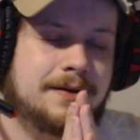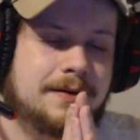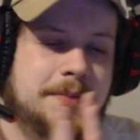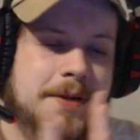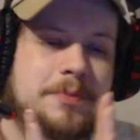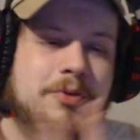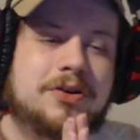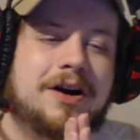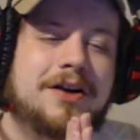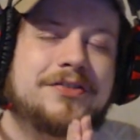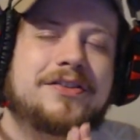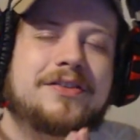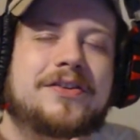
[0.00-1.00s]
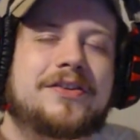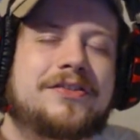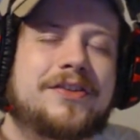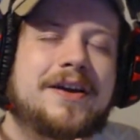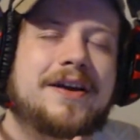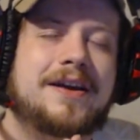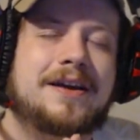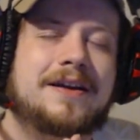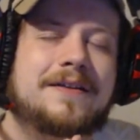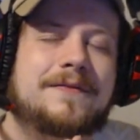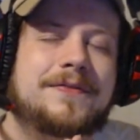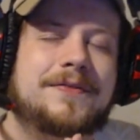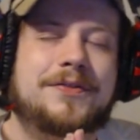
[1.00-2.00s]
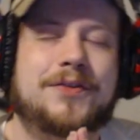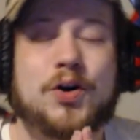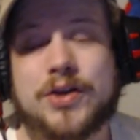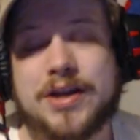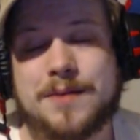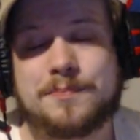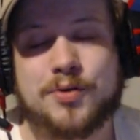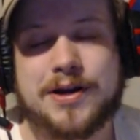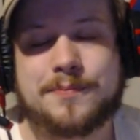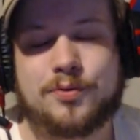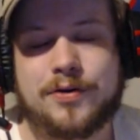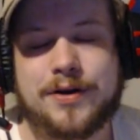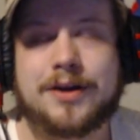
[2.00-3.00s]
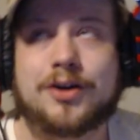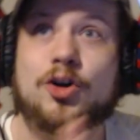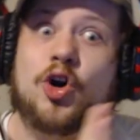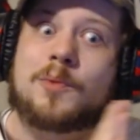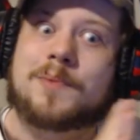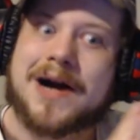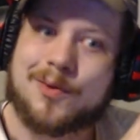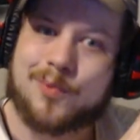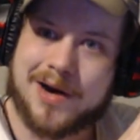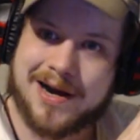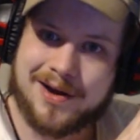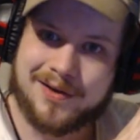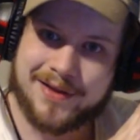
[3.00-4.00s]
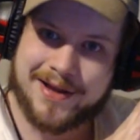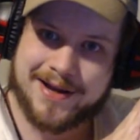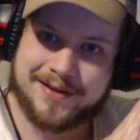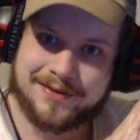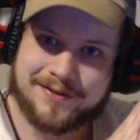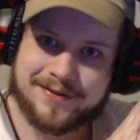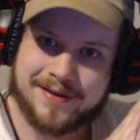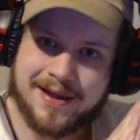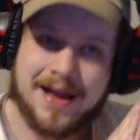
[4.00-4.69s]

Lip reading: People constantly say, don't get Breakpoint, go buy Wildlands.